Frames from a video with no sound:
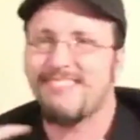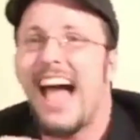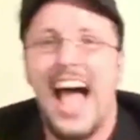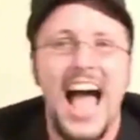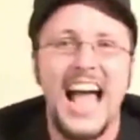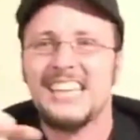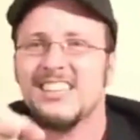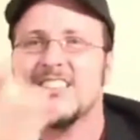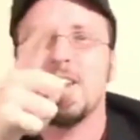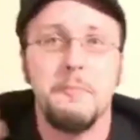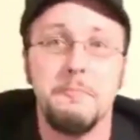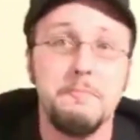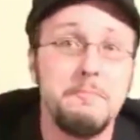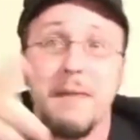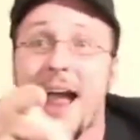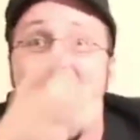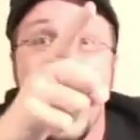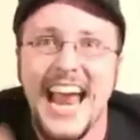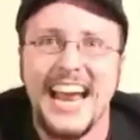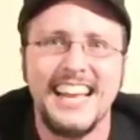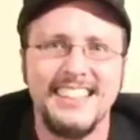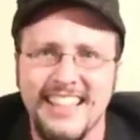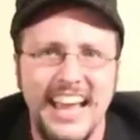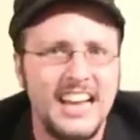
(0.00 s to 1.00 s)
I
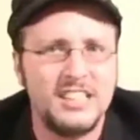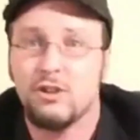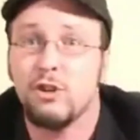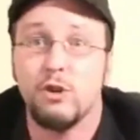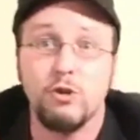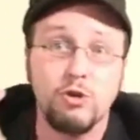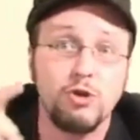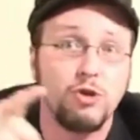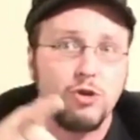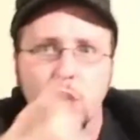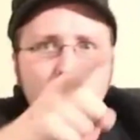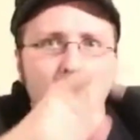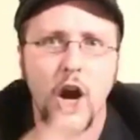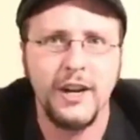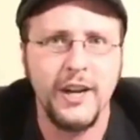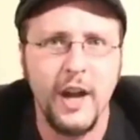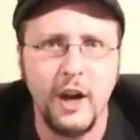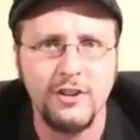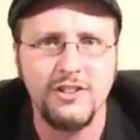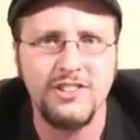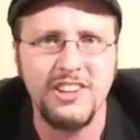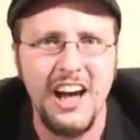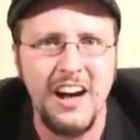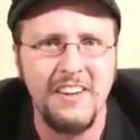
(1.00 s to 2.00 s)
demand that you show
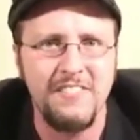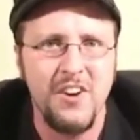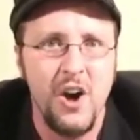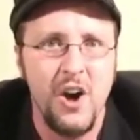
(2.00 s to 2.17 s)
yourself!